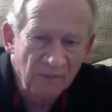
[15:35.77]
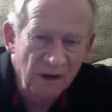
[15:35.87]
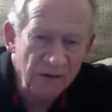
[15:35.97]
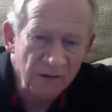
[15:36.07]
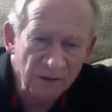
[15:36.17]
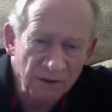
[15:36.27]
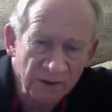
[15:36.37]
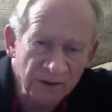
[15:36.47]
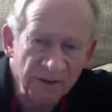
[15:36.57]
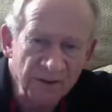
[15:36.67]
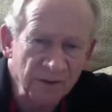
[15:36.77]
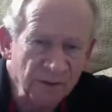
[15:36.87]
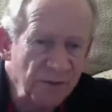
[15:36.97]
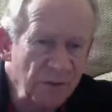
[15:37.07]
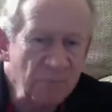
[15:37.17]
These are
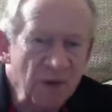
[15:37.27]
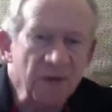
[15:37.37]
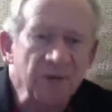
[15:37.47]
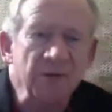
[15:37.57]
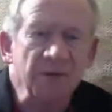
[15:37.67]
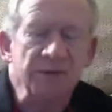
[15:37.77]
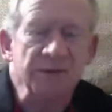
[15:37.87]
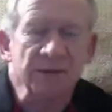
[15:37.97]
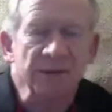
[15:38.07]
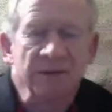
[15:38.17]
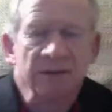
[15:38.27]
the mothers.